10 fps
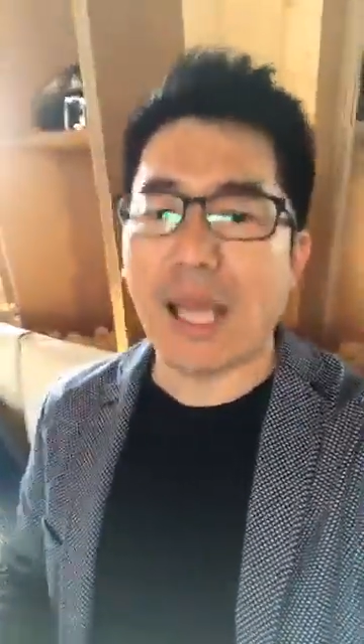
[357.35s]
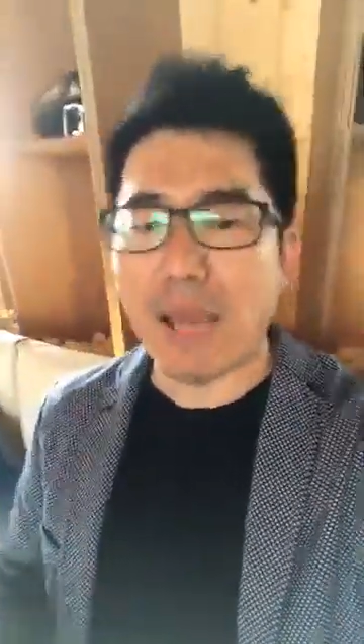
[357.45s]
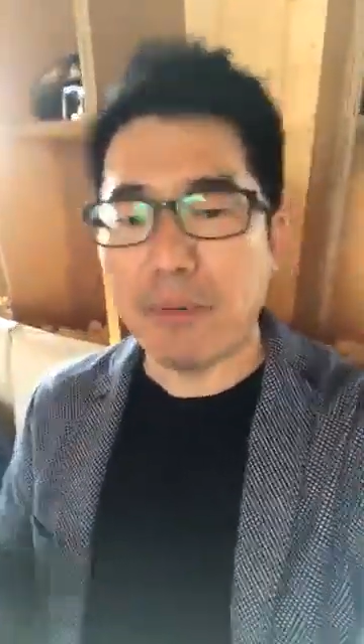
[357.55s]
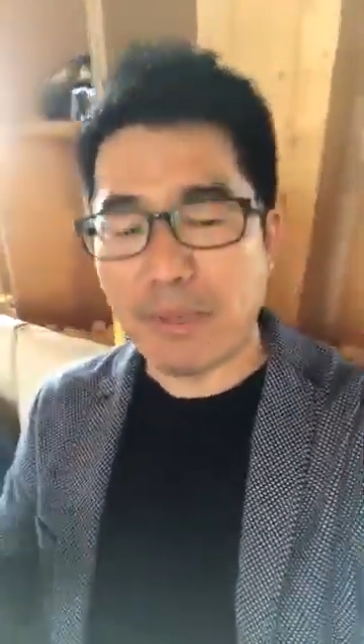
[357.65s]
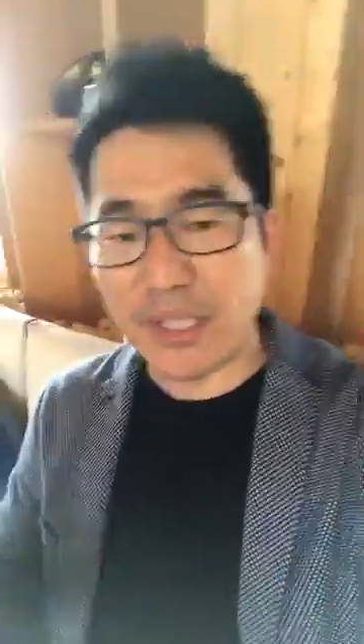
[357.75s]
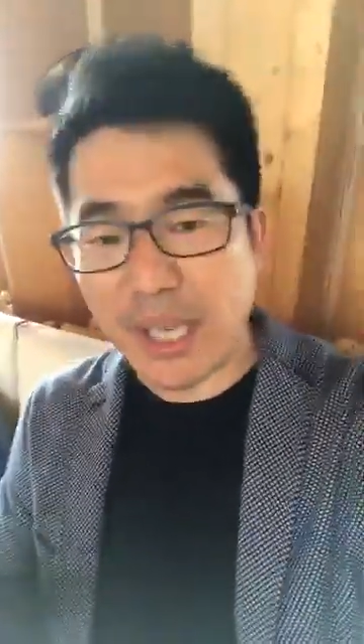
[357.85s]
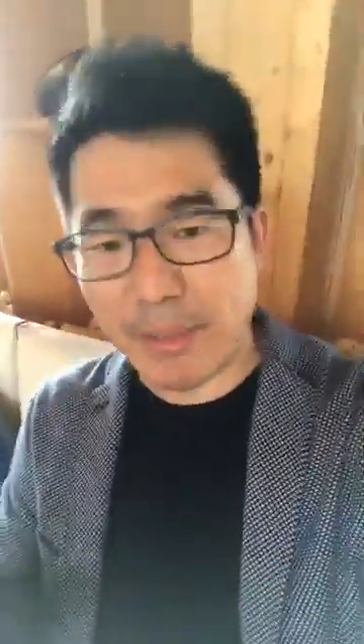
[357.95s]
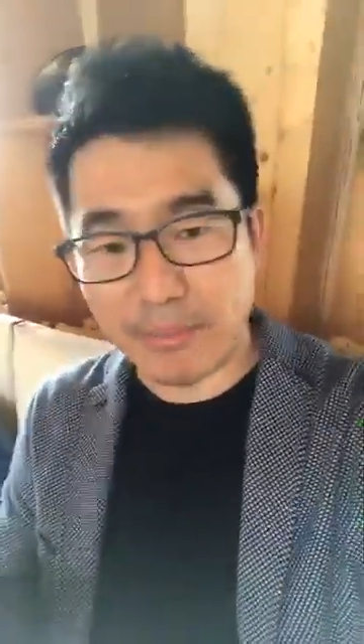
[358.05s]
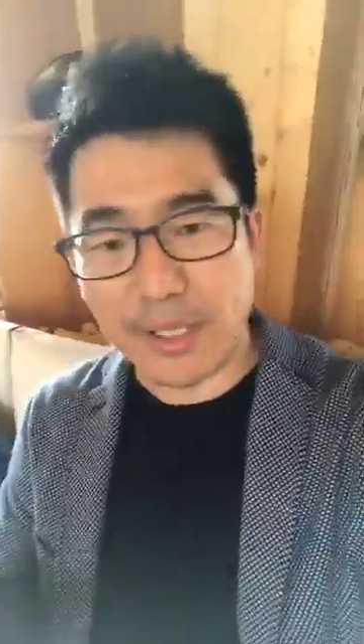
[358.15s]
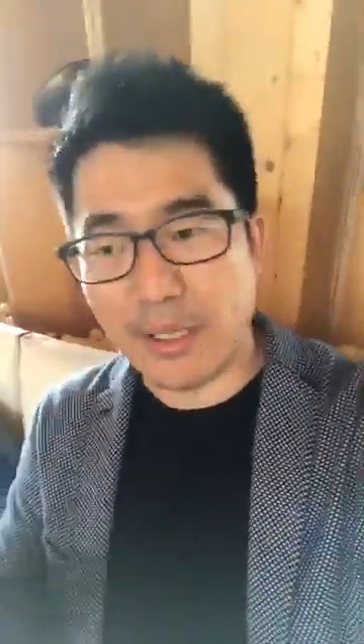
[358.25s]
Not everybody
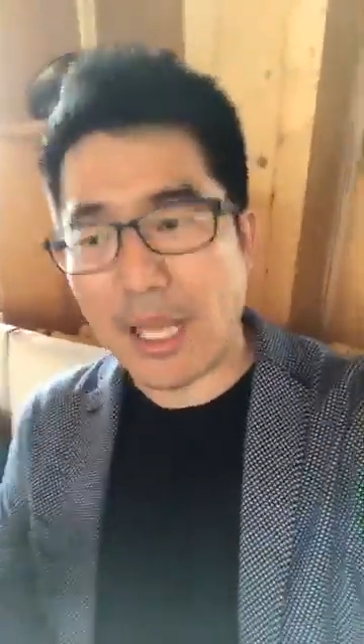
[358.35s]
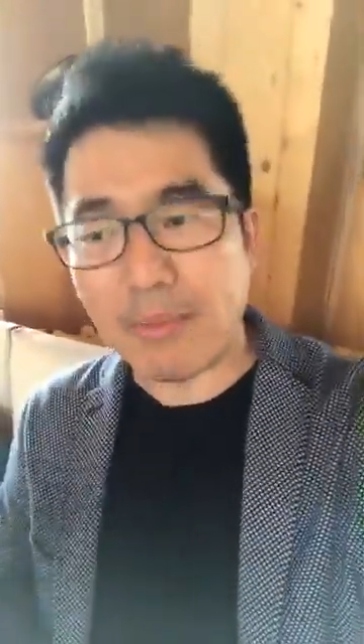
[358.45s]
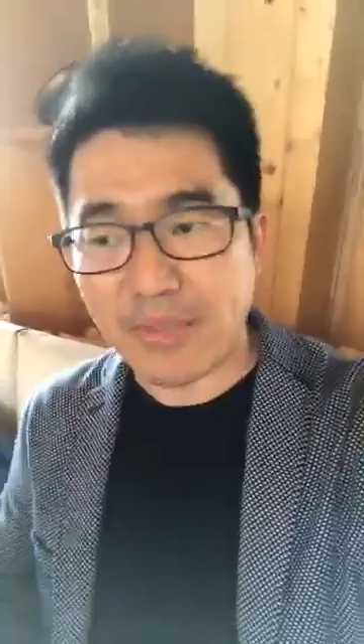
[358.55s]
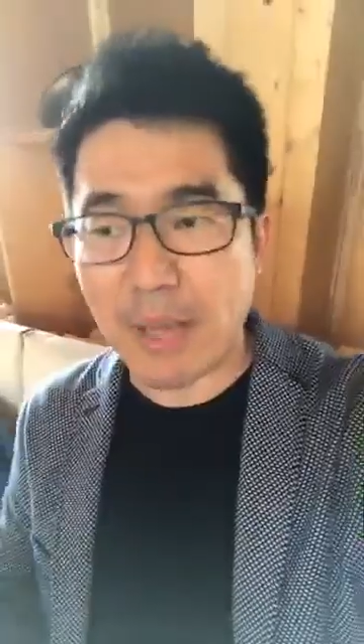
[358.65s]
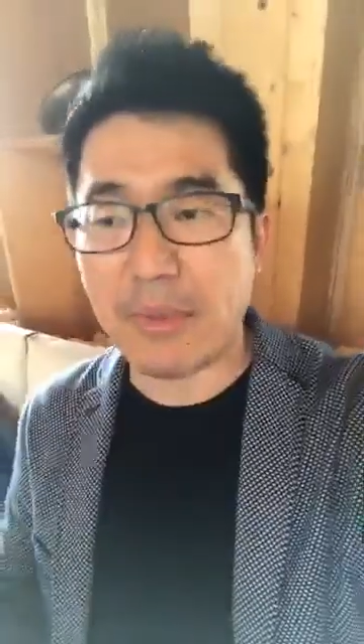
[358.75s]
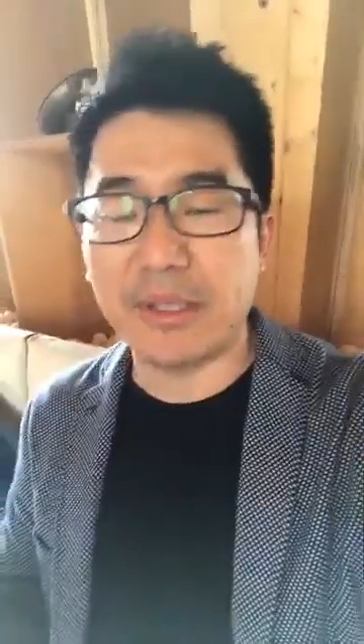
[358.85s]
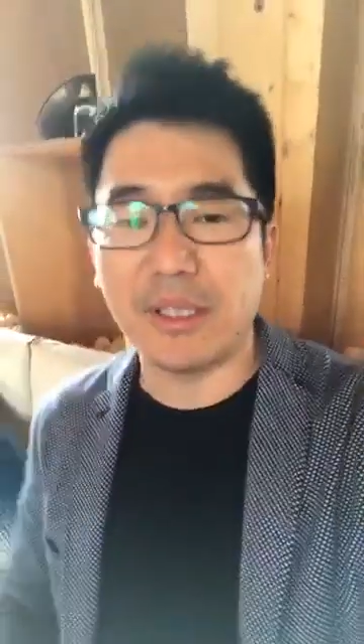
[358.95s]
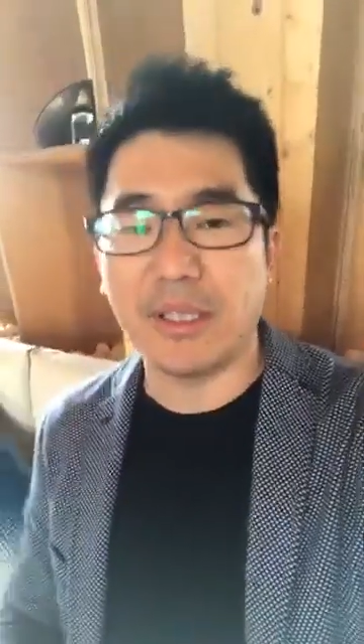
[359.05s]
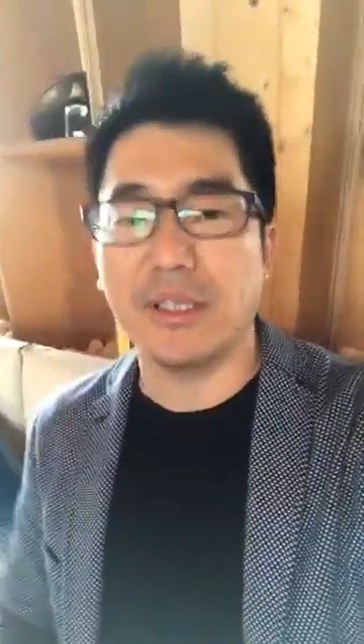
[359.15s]
have a laptop and